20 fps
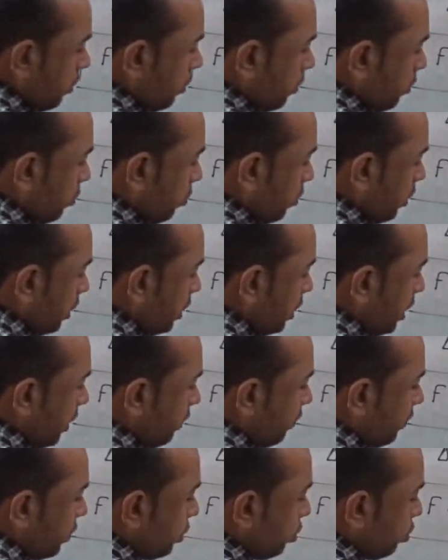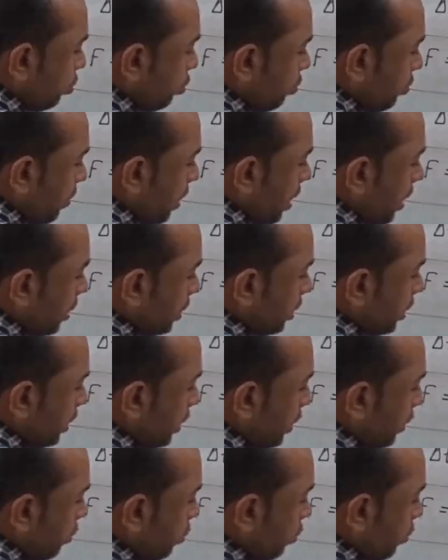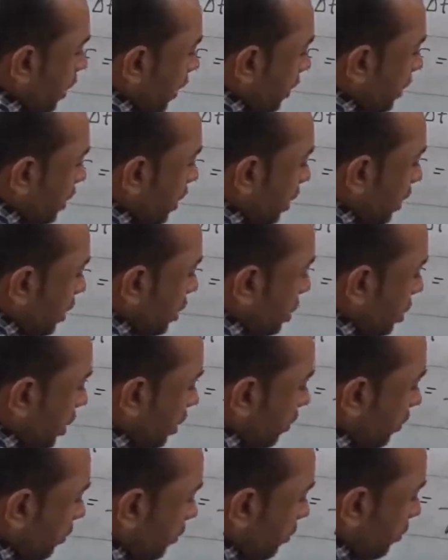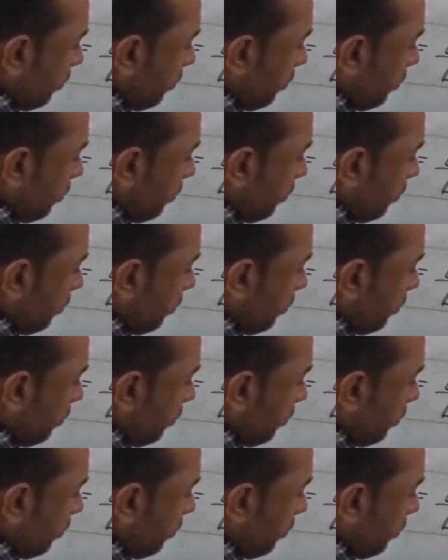So this equals to mass into acceleration.